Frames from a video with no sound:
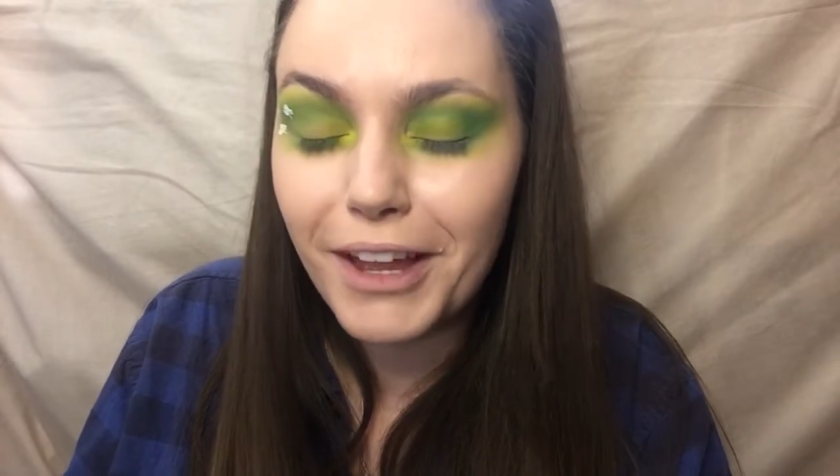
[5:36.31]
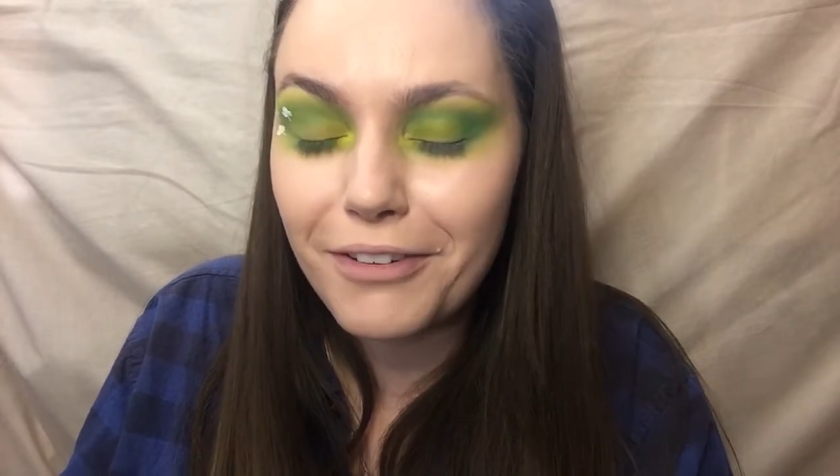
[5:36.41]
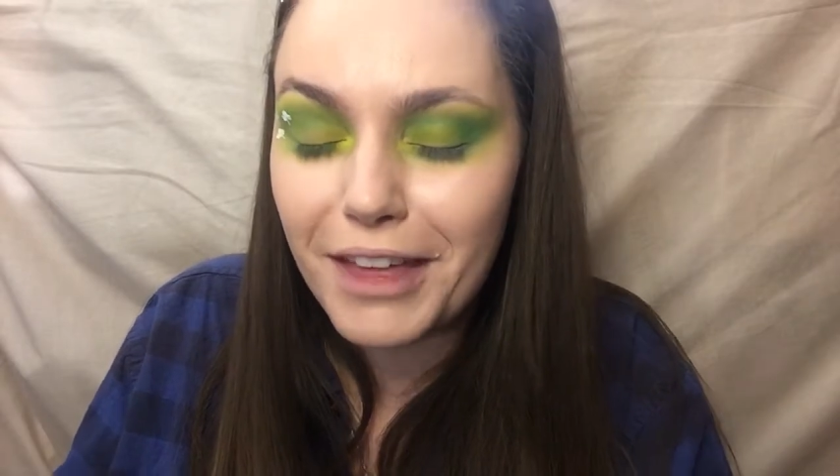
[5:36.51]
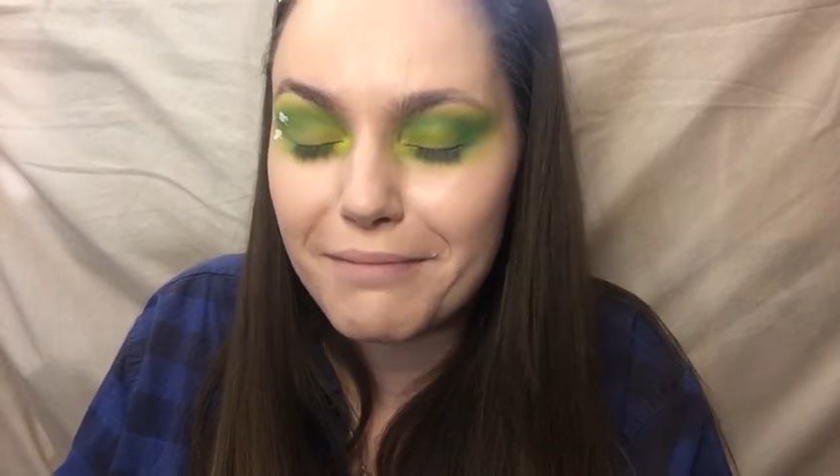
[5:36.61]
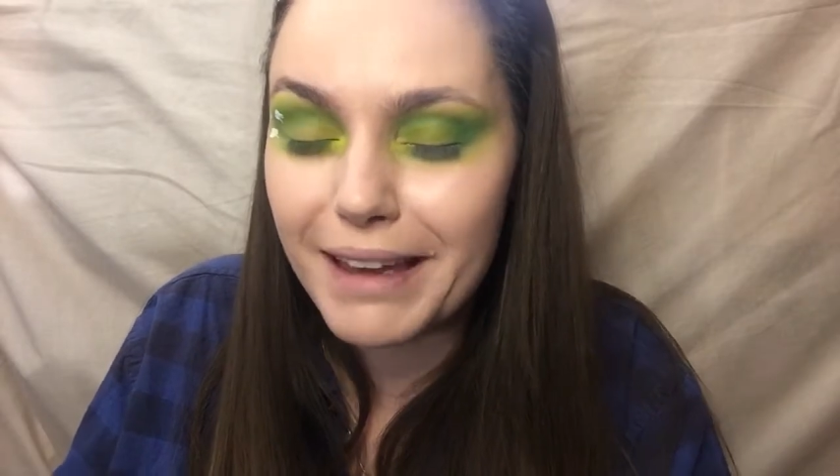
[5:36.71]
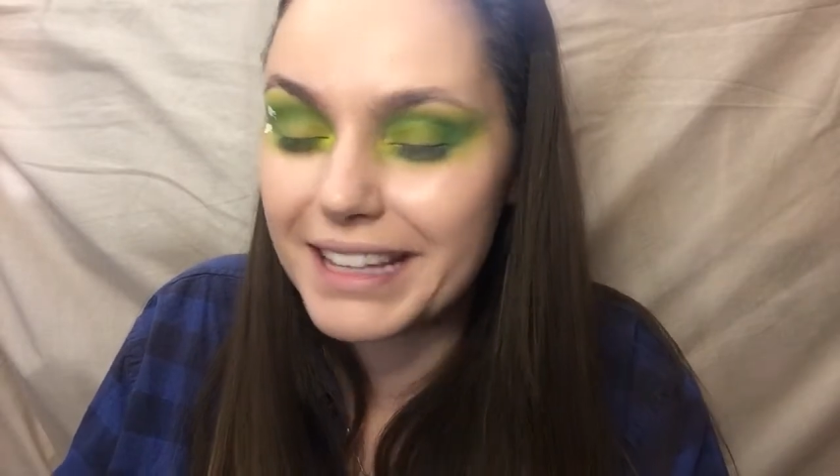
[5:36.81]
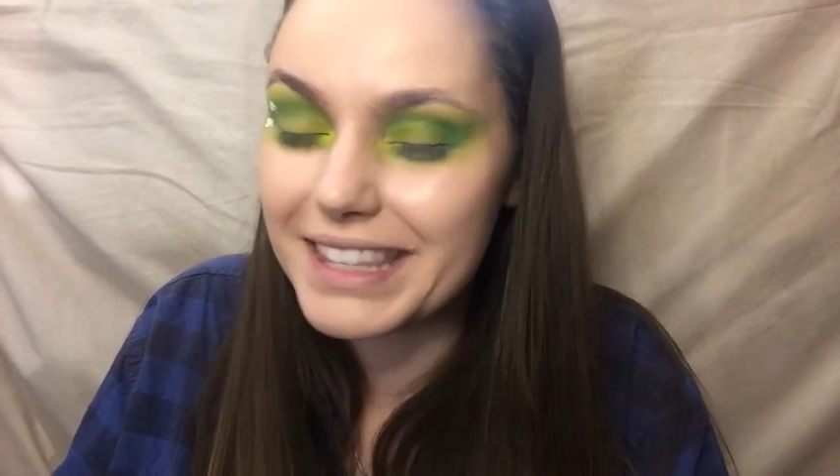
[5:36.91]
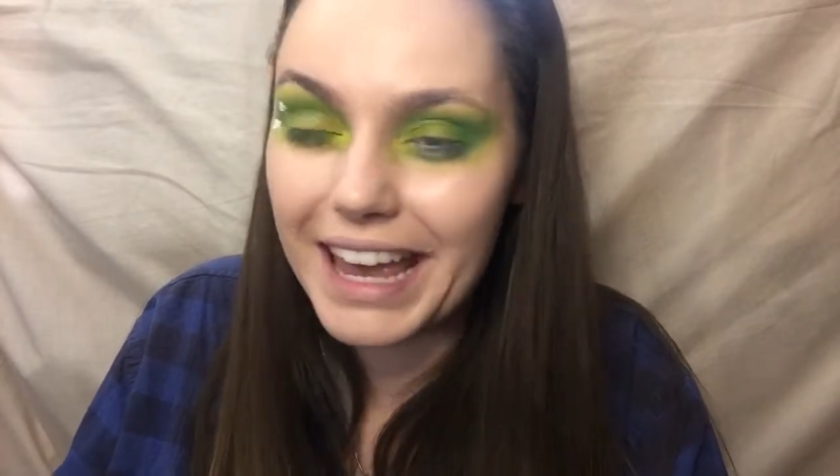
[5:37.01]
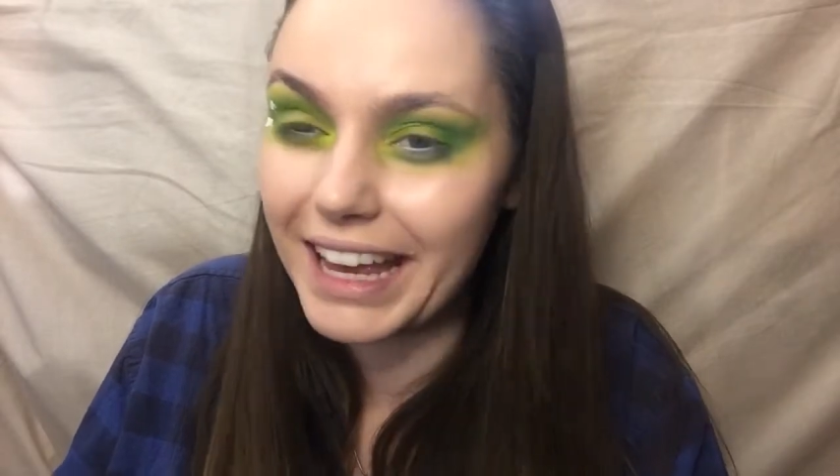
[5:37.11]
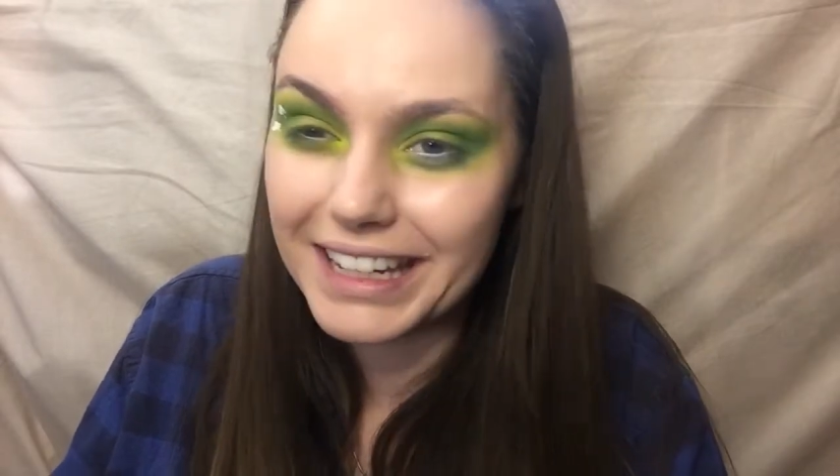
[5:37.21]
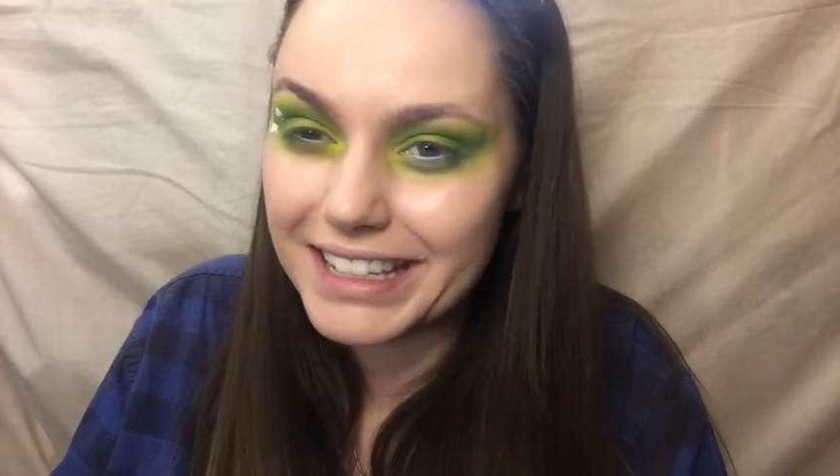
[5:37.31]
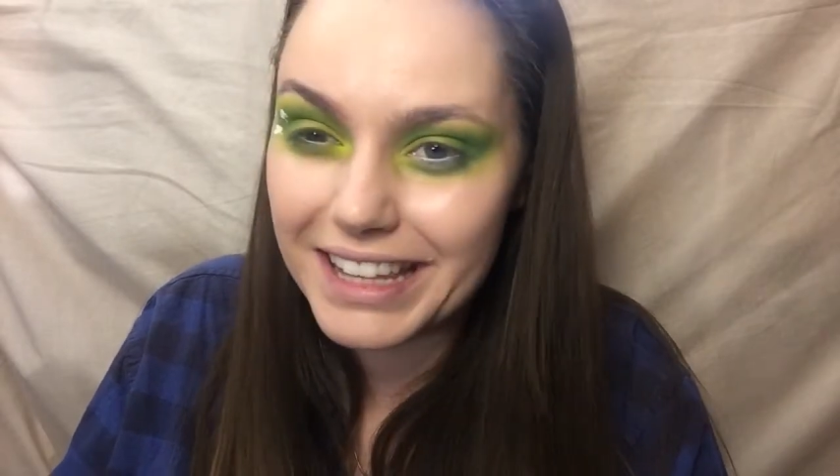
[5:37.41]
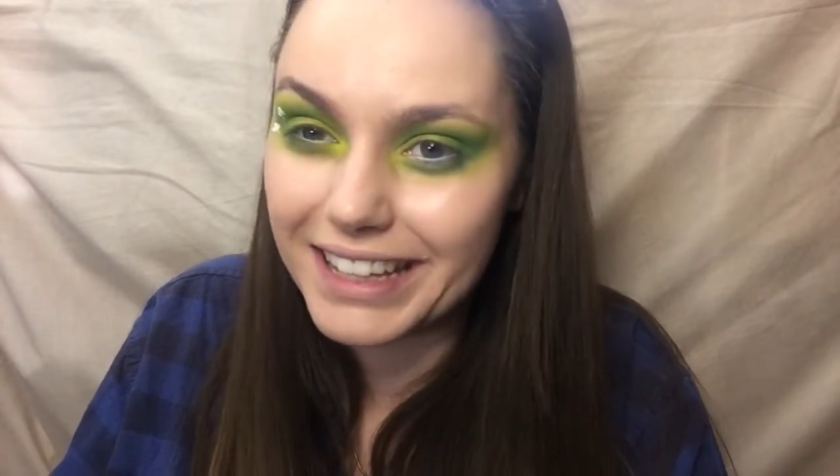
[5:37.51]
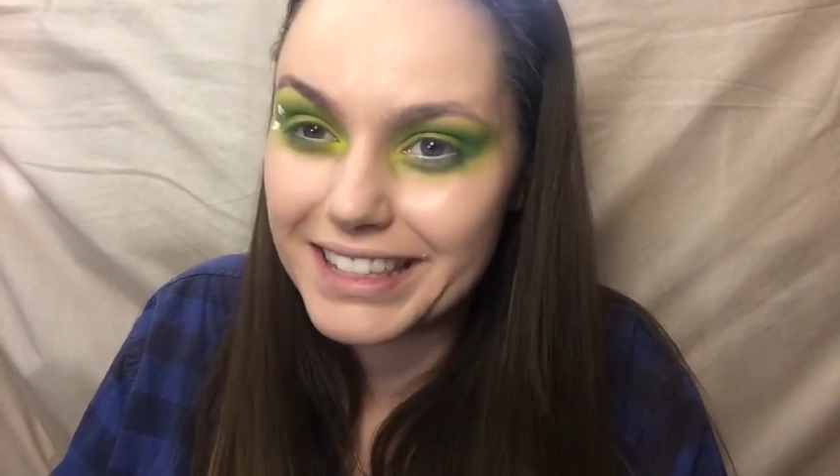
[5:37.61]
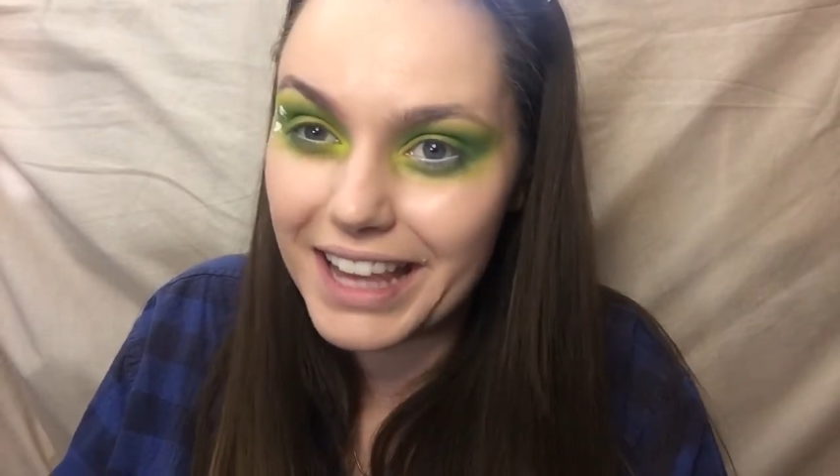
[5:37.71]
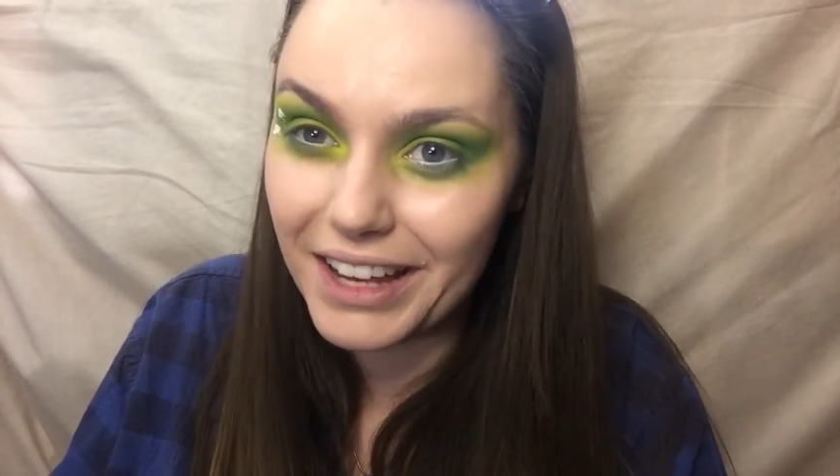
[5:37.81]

if that makes any sense to